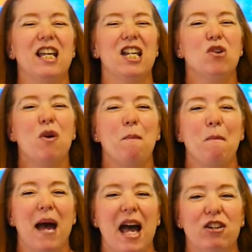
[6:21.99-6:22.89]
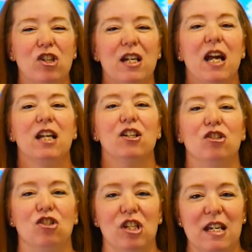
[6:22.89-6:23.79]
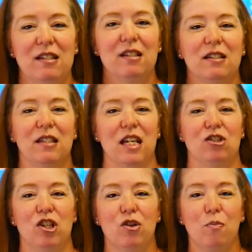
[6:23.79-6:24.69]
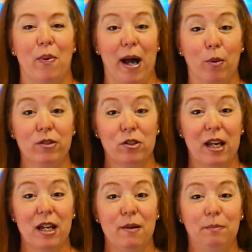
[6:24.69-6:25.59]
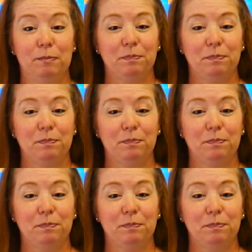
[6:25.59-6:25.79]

Can you imagine Jesus teaching you Bible study?"